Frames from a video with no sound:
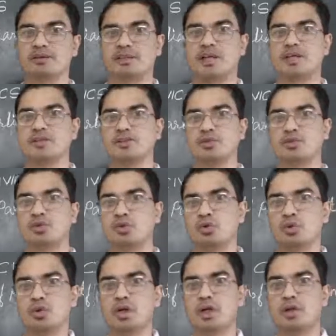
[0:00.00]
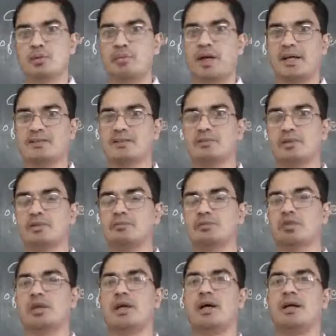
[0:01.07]
will try to do
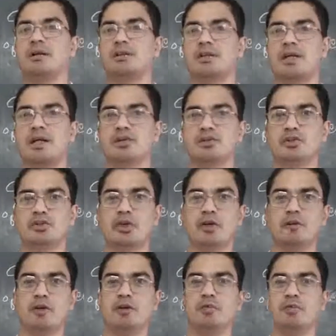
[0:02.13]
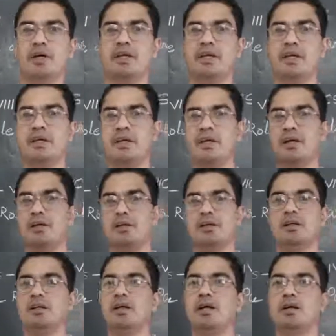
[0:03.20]
maximum, I will try to develop my area
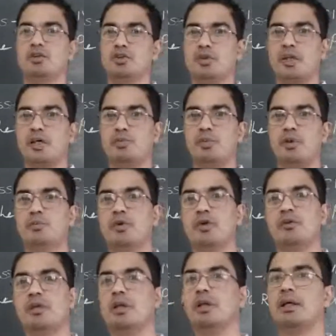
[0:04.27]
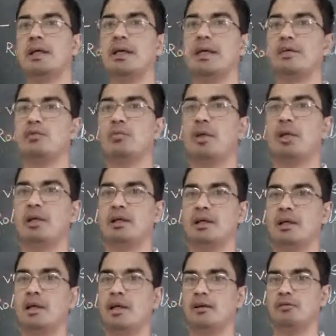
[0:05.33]
so that people will elect me
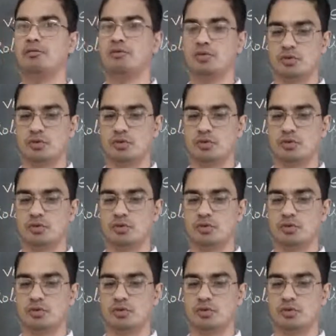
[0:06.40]
again.